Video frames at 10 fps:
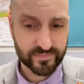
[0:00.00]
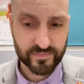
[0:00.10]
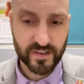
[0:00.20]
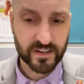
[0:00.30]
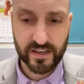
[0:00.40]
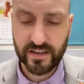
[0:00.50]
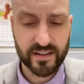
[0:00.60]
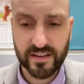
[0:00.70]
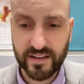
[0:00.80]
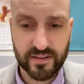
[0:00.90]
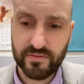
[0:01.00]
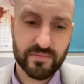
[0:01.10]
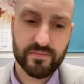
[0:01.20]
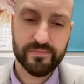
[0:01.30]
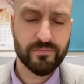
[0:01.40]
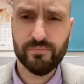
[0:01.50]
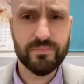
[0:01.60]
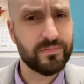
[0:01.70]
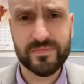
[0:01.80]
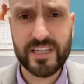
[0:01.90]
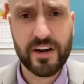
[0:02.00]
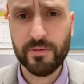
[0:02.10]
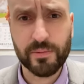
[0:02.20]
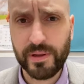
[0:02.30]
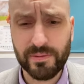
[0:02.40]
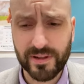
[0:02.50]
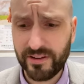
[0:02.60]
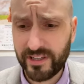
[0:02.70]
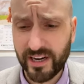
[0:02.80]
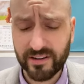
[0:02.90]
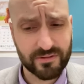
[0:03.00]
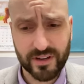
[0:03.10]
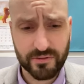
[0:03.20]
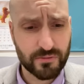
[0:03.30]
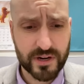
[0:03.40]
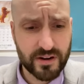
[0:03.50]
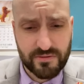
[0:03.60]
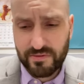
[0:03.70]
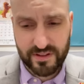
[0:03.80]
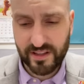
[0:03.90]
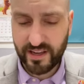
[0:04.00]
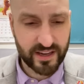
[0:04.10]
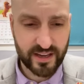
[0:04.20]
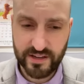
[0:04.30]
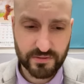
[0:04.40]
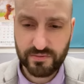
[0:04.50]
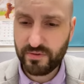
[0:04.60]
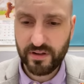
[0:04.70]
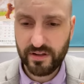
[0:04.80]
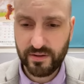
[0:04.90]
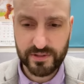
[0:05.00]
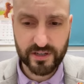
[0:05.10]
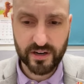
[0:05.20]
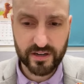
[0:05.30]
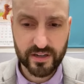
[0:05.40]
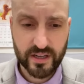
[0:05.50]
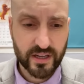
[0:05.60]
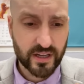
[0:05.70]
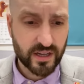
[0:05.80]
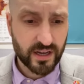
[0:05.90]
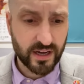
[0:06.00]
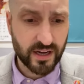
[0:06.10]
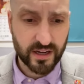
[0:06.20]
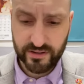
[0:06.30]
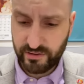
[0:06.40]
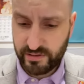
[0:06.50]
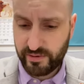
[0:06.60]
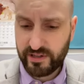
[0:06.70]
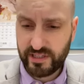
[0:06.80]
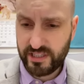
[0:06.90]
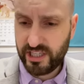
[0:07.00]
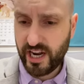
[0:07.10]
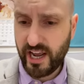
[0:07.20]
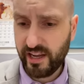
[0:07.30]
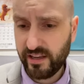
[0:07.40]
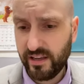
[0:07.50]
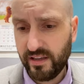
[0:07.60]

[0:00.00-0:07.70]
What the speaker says: Fucking terrible people out there. What, like, it's absurd. Noisy bird is a J.